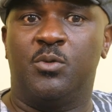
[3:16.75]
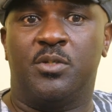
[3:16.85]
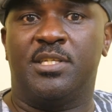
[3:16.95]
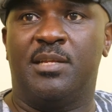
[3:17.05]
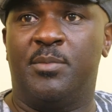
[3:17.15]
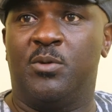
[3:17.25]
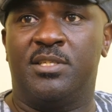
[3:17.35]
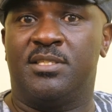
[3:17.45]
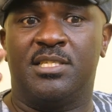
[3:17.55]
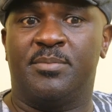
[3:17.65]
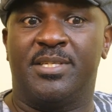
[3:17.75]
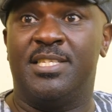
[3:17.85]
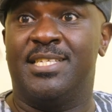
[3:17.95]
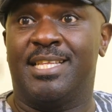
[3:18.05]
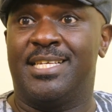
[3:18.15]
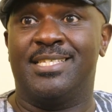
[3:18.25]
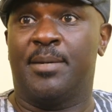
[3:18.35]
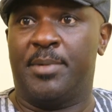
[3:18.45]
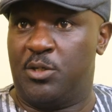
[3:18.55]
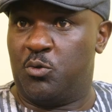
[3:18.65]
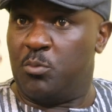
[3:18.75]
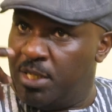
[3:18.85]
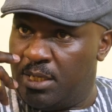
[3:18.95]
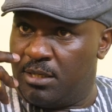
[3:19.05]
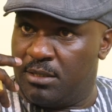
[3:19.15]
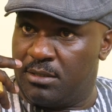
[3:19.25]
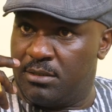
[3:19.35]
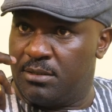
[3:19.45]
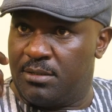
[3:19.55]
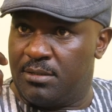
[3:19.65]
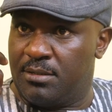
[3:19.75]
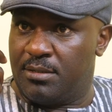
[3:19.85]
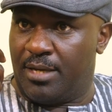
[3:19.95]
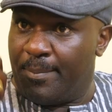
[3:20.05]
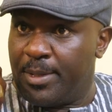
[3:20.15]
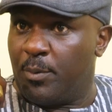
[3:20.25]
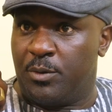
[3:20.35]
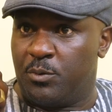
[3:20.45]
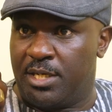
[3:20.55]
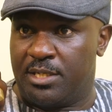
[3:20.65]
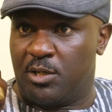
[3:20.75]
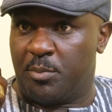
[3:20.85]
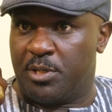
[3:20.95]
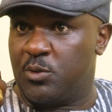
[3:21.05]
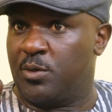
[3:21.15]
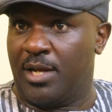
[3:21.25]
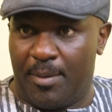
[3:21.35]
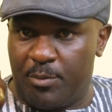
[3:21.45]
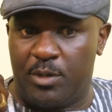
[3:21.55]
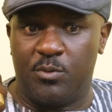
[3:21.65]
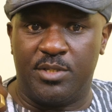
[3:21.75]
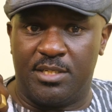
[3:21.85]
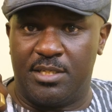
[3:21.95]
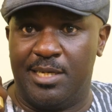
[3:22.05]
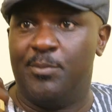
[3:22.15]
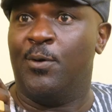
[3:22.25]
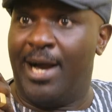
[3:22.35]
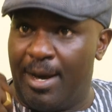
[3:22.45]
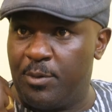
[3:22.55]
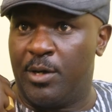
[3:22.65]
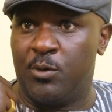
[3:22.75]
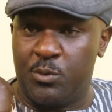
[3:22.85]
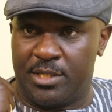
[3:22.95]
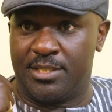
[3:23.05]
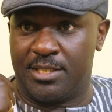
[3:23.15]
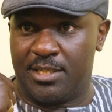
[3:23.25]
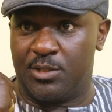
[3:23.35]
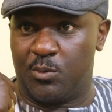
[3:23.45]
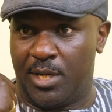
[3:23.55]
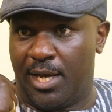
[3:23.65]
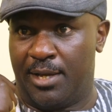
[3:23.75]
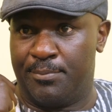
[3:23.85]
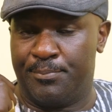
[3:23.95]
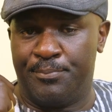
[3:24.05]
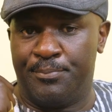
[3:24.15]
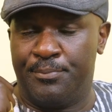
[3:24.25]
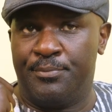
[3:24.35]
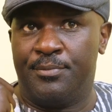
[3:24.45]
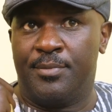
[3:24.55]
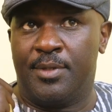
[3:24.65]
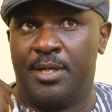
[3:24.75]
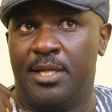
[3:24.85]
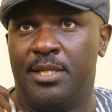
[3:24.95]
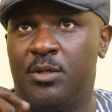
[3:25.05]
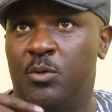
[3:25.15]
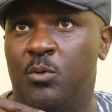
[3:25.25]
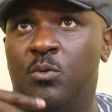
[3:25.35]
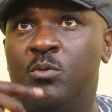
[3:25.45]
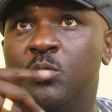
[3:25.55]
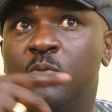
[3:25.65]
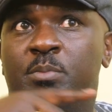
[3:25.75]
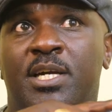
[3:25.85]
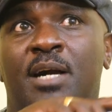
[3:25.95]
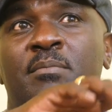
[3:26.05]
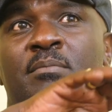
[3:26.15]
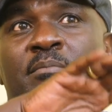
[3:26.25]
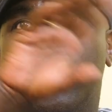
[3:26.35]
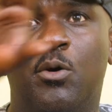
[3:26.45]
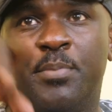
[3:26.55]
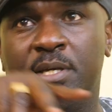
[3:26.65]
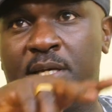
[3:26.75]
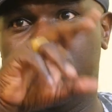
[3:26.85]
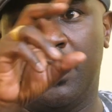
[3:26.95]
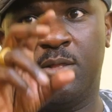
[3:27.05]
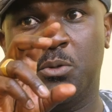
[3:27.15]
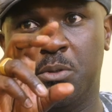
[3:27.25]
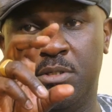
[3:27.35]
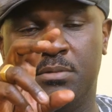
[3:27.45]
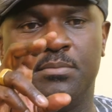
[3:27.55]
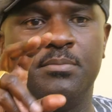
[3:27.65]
telling me all these things, but these are things happening to me. I'm the one who's getting an operation. I'm the one who's getting chemo. I'm the one who stands a chance to die. And then you become myopic in that thought,